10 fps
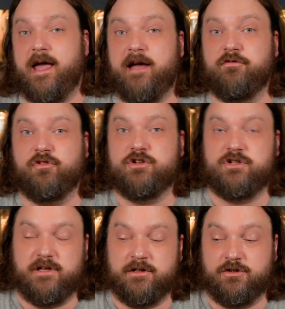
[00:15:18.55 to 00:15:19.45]
average
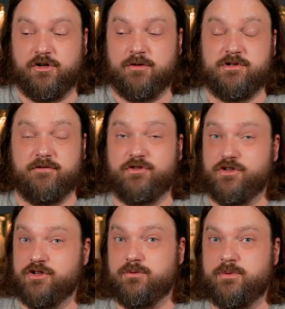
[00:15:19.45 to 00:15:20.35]
in terms of
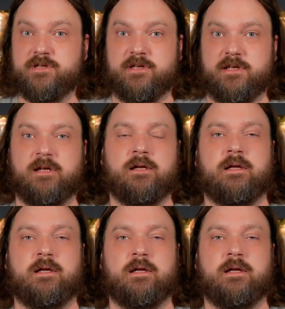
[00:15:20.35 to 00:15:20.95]
good whiskey.